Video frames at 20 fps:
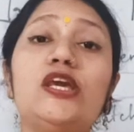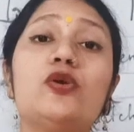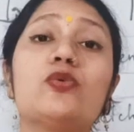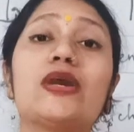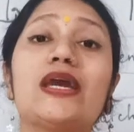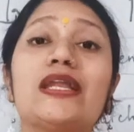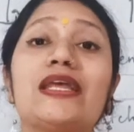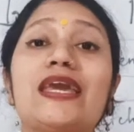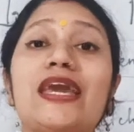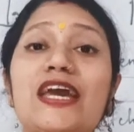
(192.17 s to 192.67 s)
you
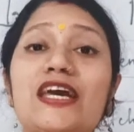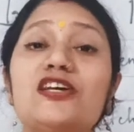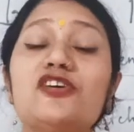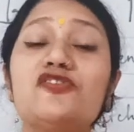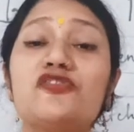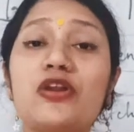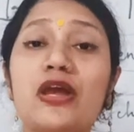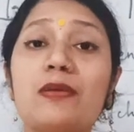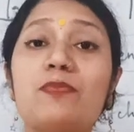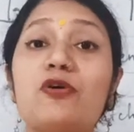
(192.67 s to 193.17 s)
can get
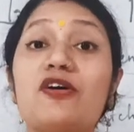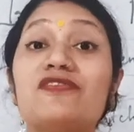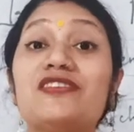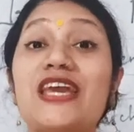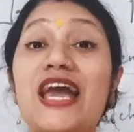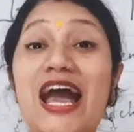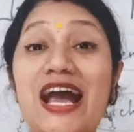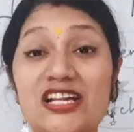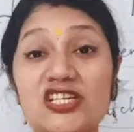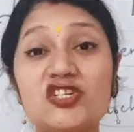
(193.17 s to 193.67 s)
a grip of
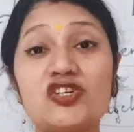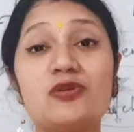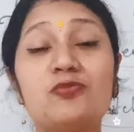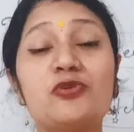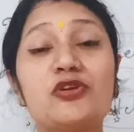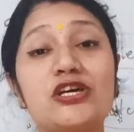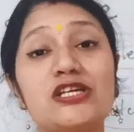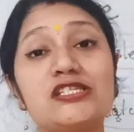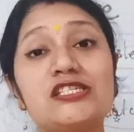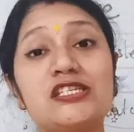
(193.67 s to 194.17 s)
the actual
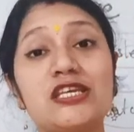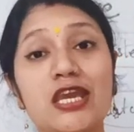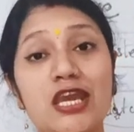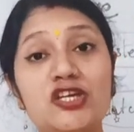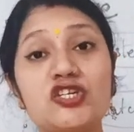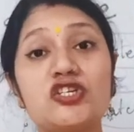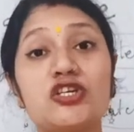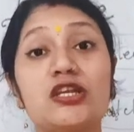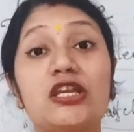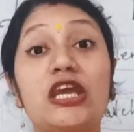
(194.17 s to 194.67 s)

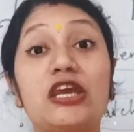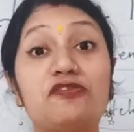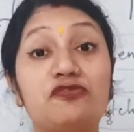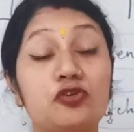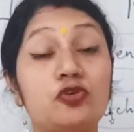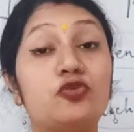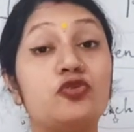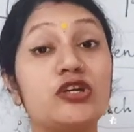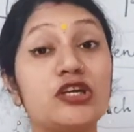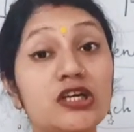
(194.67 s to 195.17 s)
pronunciation
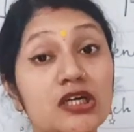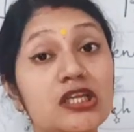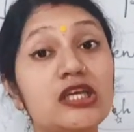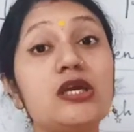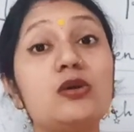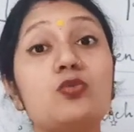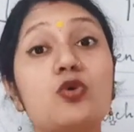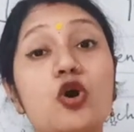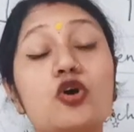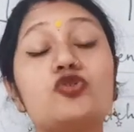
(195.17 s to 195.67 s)
if you
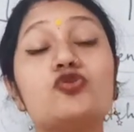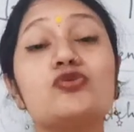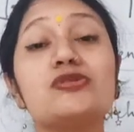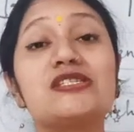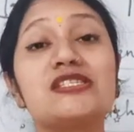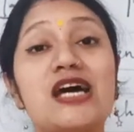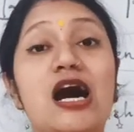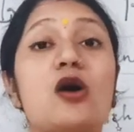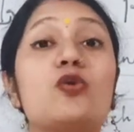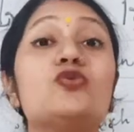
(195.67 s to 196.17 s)
really want to
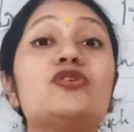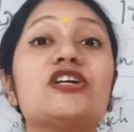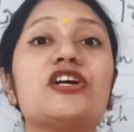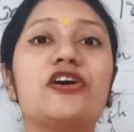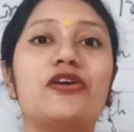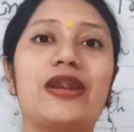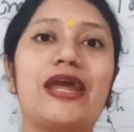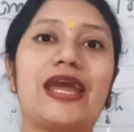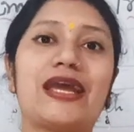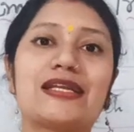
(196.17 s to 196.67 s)
sound
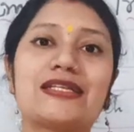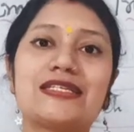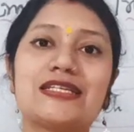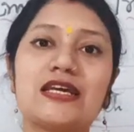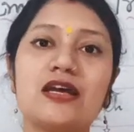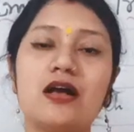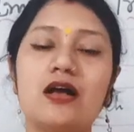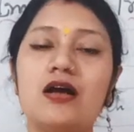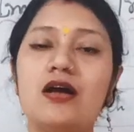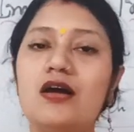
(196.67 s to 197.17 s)
correct.
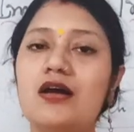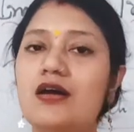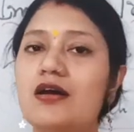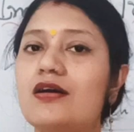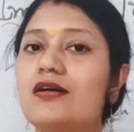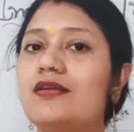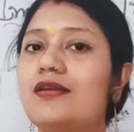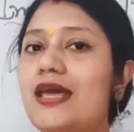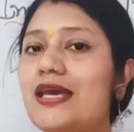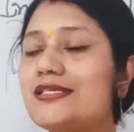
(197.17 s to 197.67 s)

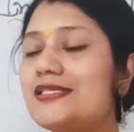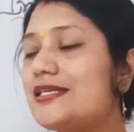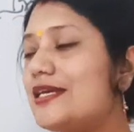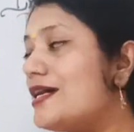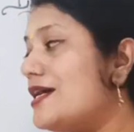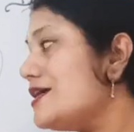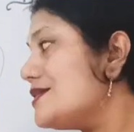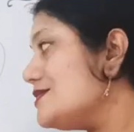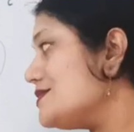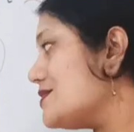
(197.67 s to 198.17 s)
Next
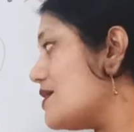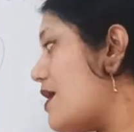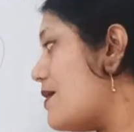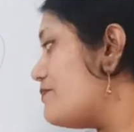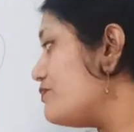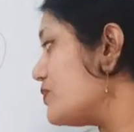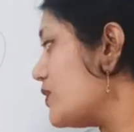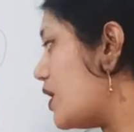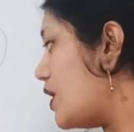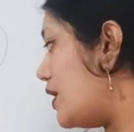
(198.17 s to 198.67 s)
is
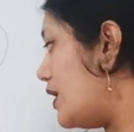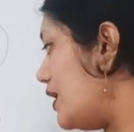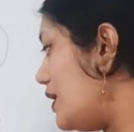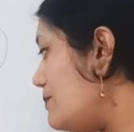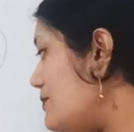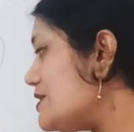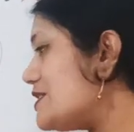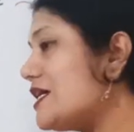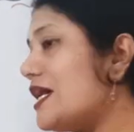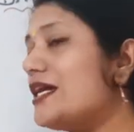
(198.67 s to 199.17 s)

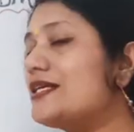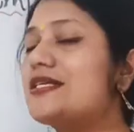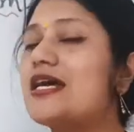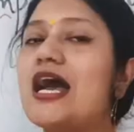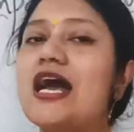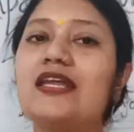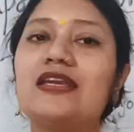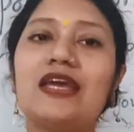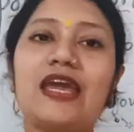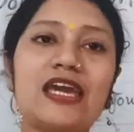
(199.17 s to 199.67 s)
imitate
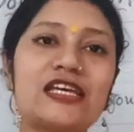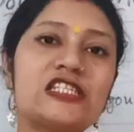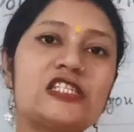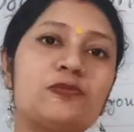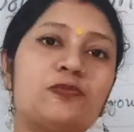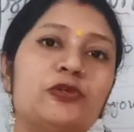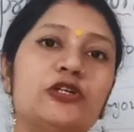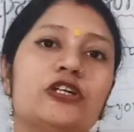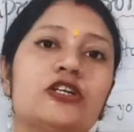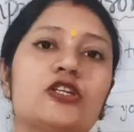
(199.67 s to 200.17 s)
an
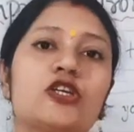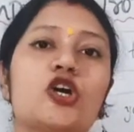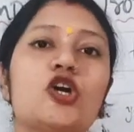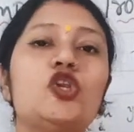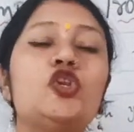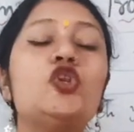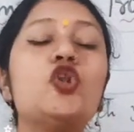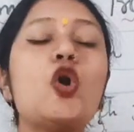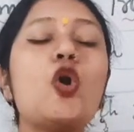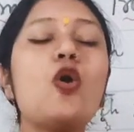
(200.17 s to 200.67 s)
expert.
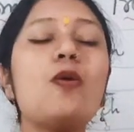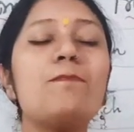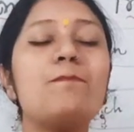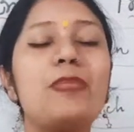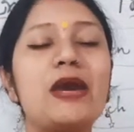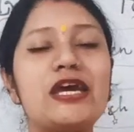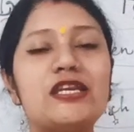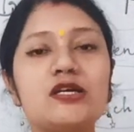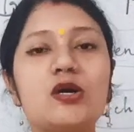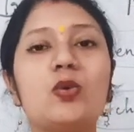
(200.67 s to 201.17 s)
No
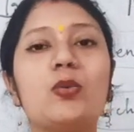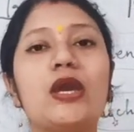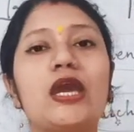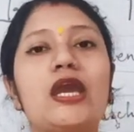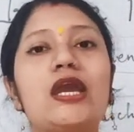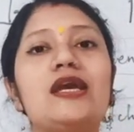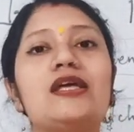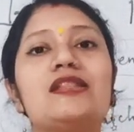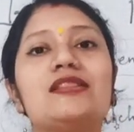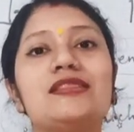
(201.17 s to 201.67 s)
better
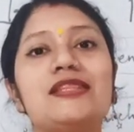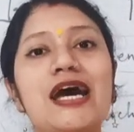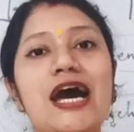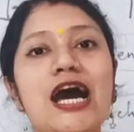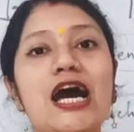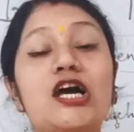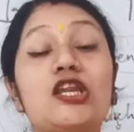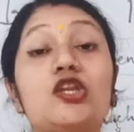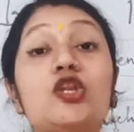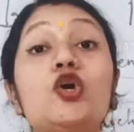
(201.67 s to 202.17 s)
way
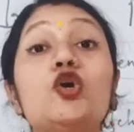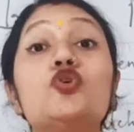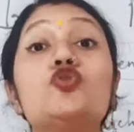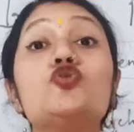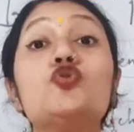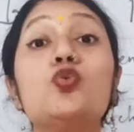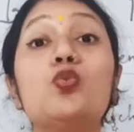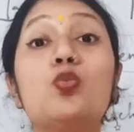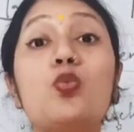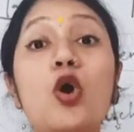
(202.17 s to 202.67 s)
than
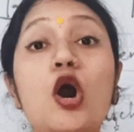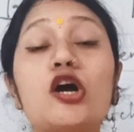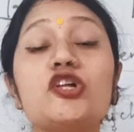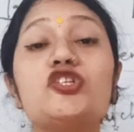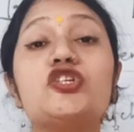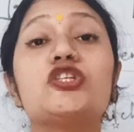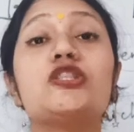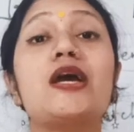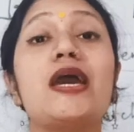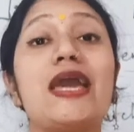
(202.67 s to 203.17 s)
to
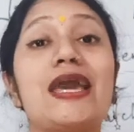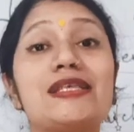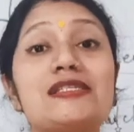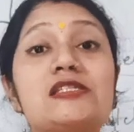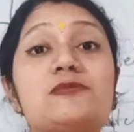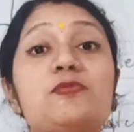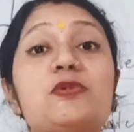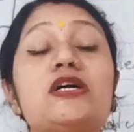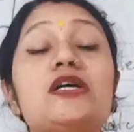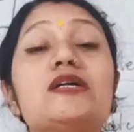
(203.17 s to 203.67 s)
watch the
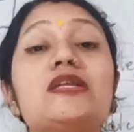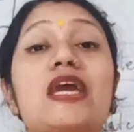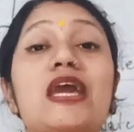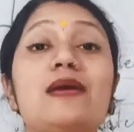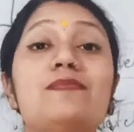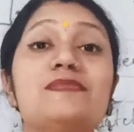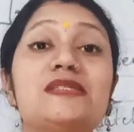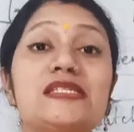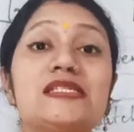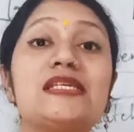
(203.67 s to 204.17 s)
expert
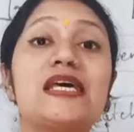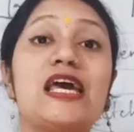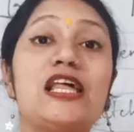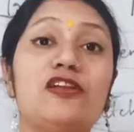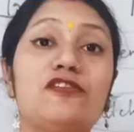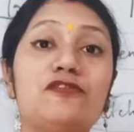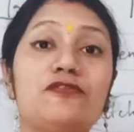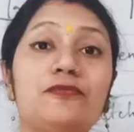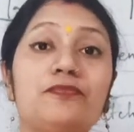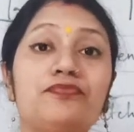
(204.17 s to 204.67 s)

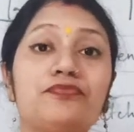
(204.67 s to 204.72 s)
himself.